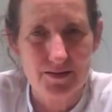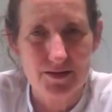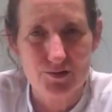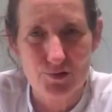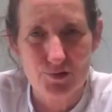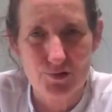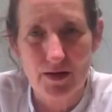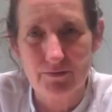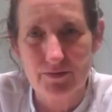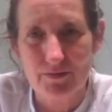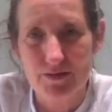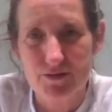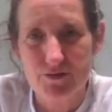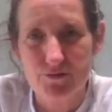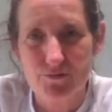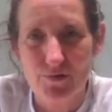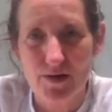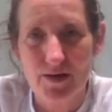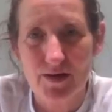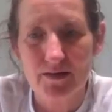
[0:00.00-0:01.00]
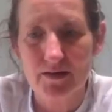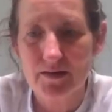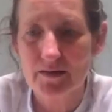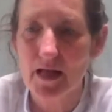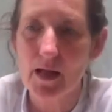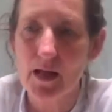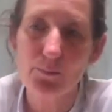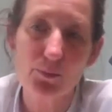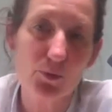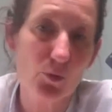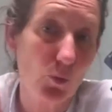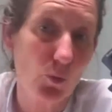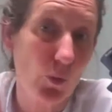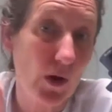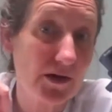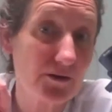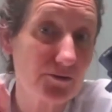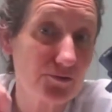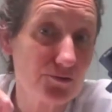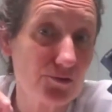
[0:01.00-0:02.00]
Traveller's Friend, and they'll put
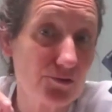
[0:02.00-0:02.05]
1